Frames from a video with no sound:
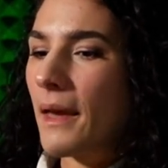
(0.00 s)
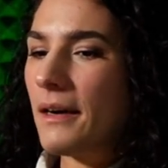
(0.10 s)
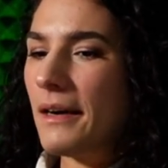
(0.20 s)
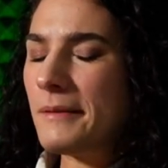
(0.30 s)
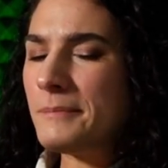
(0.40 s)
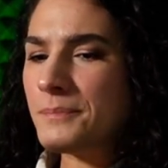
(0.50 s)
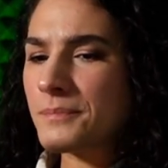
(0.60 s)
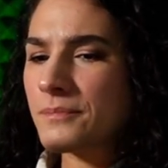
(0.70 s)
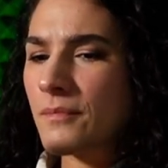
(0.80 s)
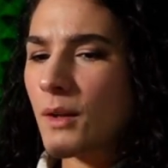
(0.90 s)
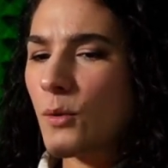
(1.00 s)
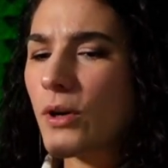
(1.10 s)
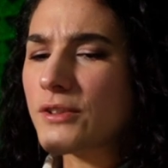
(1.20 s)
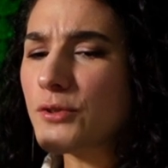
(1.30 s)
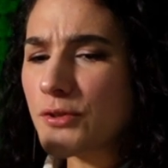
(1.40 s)
um,
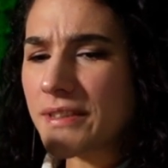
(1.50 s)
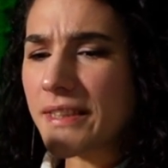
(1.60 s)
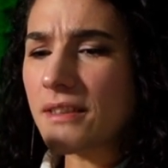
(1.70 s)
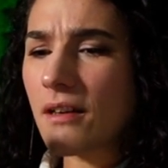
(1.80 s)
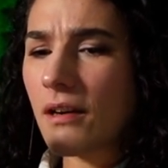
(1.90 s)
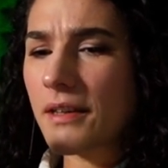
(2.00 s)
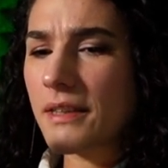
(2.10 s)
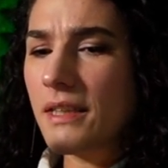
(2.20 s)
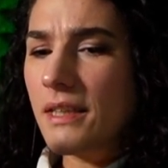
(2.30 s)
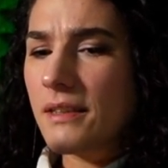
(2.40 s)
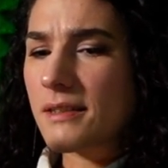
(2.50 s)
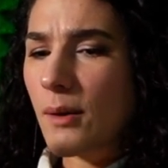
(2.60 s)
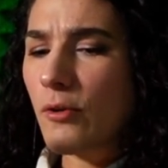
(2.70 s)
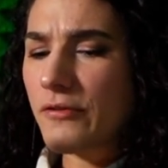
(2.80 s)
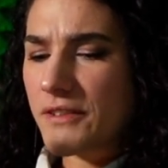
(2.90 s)
what do you think are
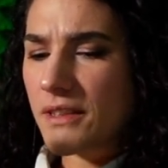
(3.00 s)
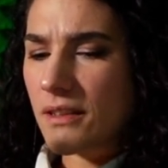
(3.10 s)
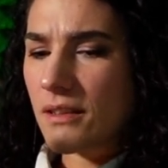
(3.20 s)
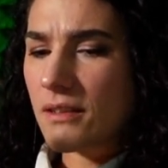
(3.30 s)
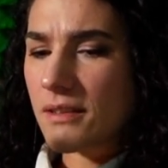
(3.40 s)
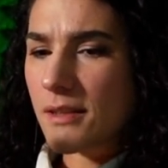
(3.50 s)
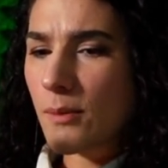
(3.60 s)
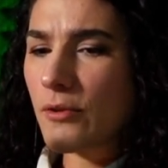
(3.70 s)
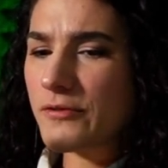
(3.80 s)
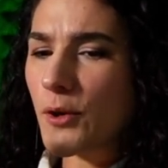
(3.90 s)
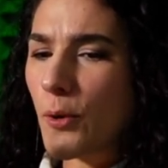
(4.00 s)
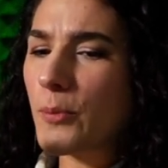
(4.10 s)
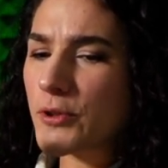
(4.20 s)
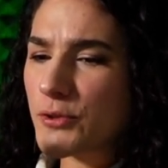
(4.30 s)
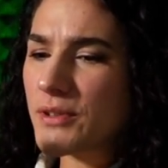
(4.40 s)
some of the some of the
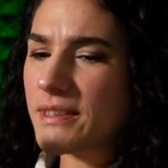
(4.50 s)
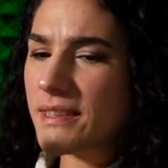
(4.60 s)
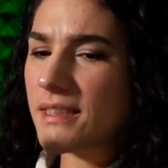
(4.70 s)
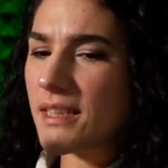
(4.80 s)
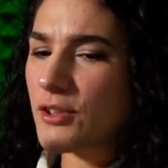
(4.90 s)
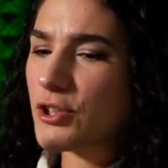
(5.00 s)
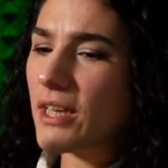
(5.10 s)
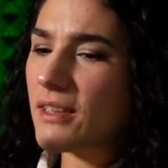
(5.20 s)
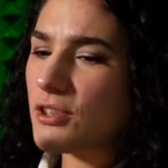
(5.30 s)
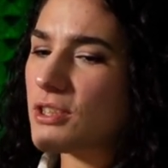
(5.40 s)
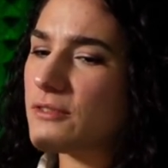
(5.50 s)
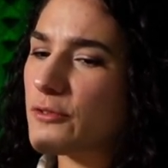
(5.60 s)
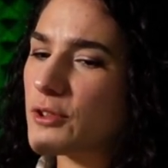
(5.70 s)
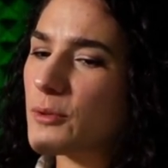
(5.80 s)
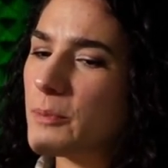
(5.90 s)
opportunities and challenges
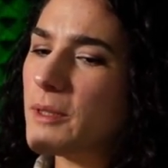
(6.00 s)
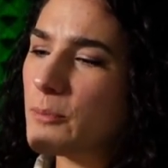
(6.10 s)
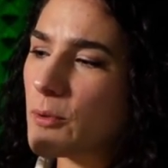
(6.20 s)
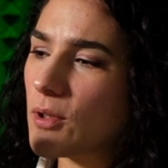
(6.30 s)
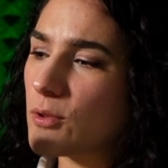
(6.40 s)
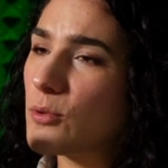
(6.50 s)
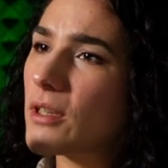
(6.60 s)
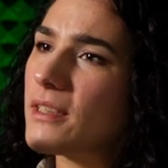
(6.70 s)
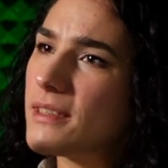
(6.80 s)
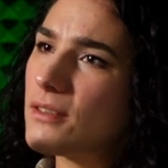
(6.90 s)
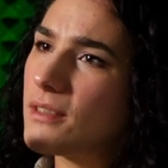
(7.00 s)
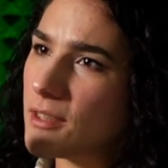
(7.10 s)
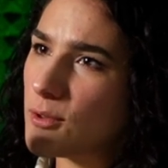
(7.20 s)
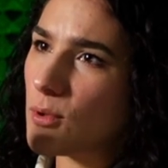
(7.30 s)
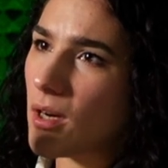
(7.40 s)
for the people who are listening
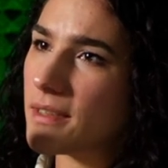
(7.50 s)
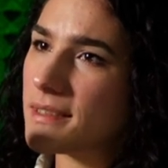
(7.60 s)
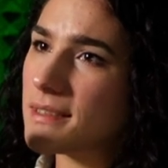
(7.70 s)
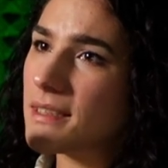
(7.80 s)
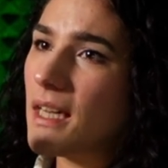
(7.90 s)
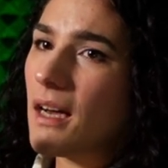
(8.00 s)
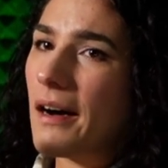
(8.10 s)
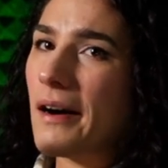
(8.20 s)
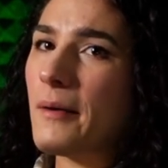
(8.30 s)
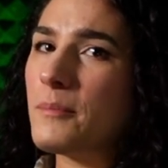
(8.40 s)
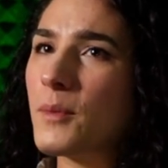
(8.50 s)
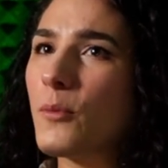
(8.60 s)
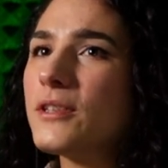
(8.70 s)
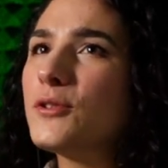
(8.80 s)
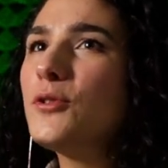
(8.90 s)
to us um,
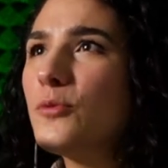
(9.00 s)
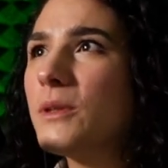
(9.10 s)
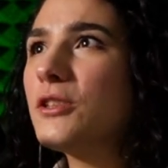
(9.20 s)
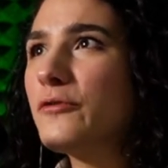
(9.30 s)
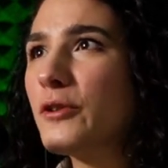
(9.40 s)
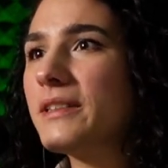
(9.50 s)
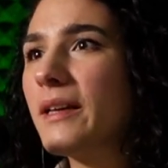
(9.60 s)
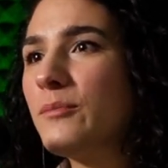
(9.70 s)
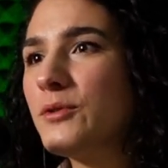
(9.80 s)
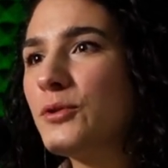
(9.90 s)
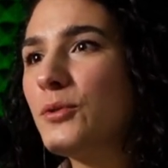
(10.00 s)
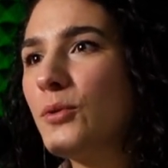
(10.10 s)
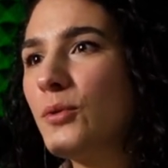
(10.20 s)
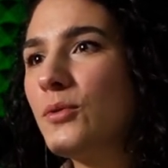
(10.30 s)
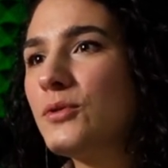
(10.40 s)
what do you wish for them
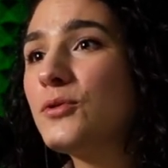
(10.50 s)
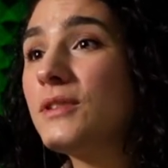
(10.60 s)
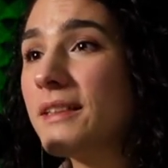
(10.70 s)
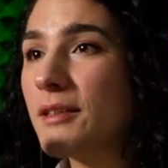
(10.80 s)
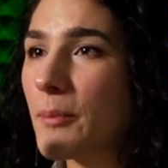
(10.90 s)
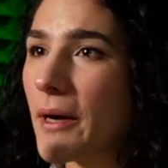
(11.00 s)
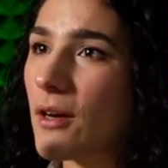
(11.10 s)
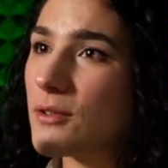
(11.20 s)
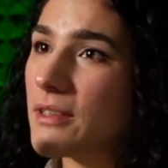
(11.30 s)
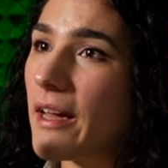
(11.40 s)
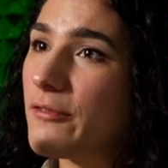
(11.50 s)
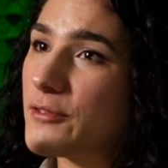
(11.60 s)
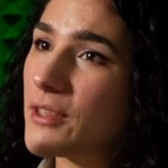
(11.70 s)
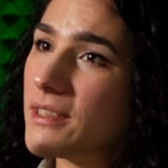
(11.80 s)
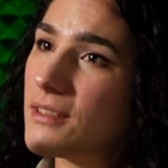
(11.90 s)
to to think about
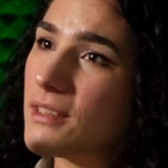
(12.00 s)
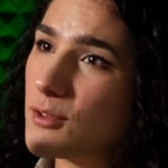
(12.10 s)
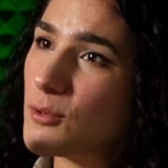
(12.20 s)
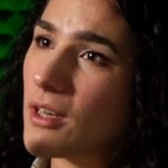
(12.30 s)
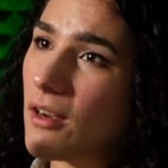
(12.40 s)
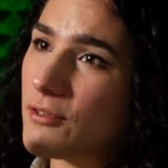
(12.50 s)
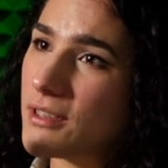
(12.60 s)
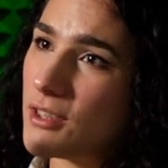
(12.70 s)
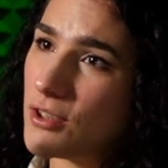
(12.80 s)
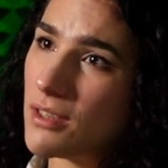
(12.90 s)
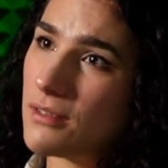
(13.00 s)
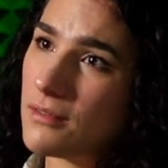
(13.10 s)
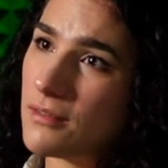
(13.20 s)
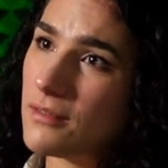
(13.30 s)
after listening to our conversation